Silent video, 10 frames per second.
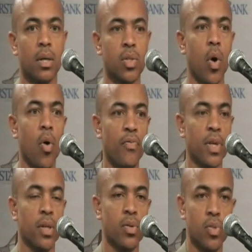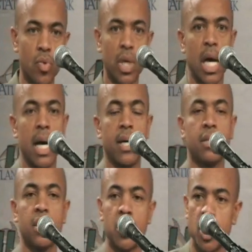So hopefully those new
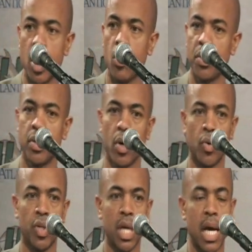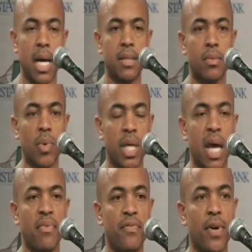guys can gel with the older guys and we can
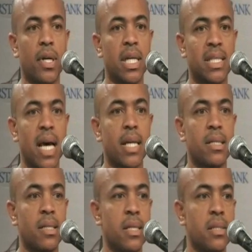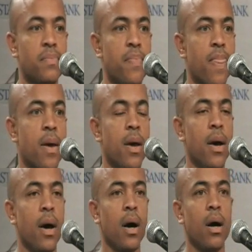have a fun and exciting season.
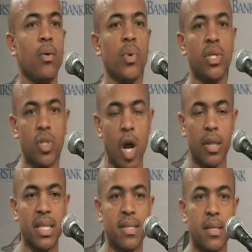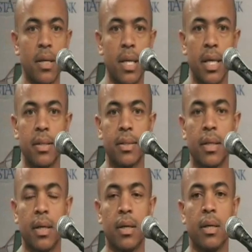We start this
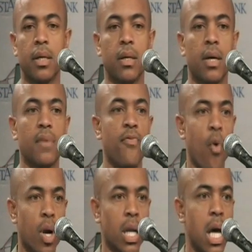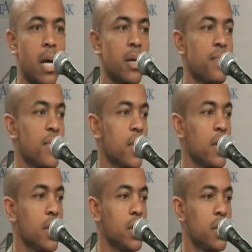Sunday at 4 o'clock.
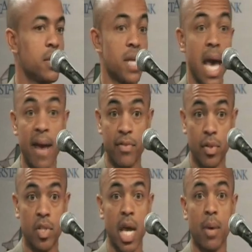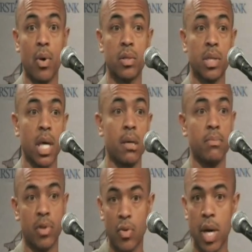It is after the Jaguars
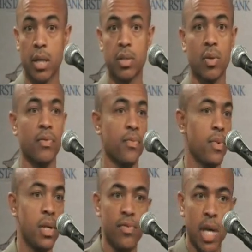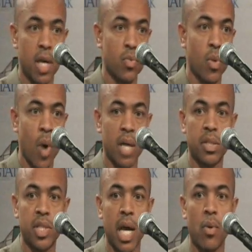game, correct? So if any of you guys want to
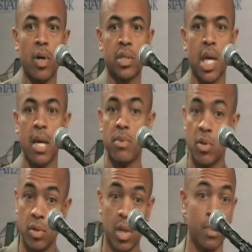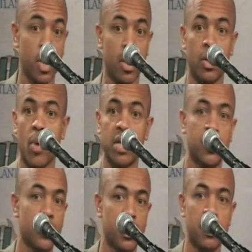watch the Jaguars game, you can come here,
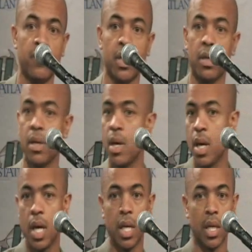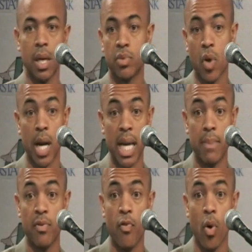watch it on TV, and then come to our
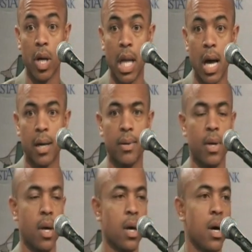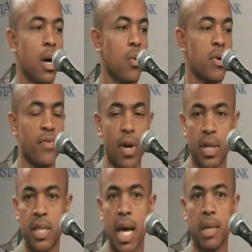game at 4 o'clock. We're
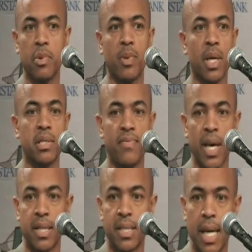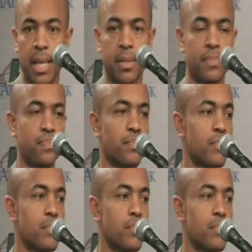very excited to be playing Savannah State.